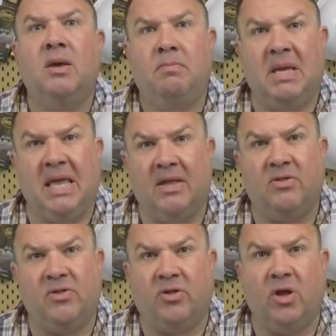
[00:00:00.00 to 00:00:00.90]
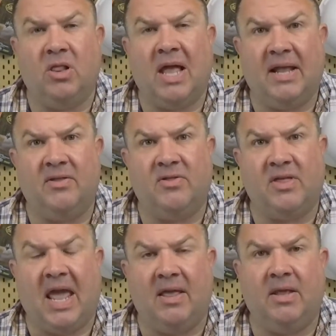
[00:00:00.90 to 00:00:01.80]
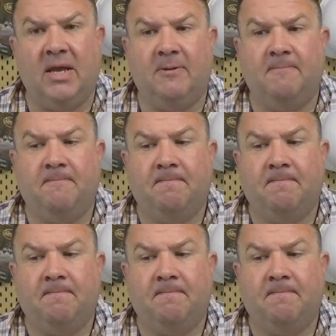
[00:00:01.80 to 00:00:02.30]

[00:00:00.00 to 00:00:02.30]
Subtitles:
begins to look like it's scaling,